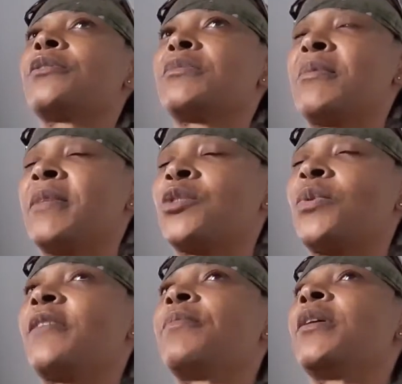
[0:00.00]
Spent my
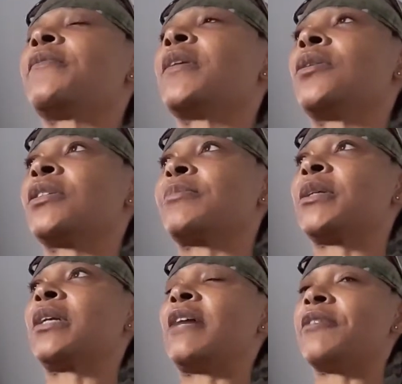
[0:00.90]
12th birthday in
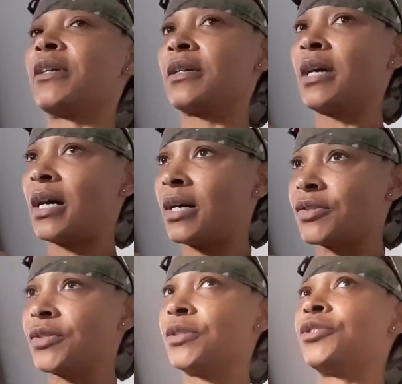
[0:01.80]
hospital having heart
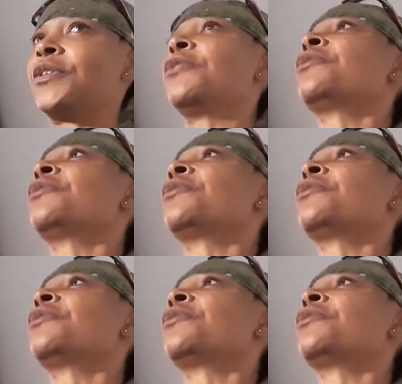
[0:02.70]
surgery.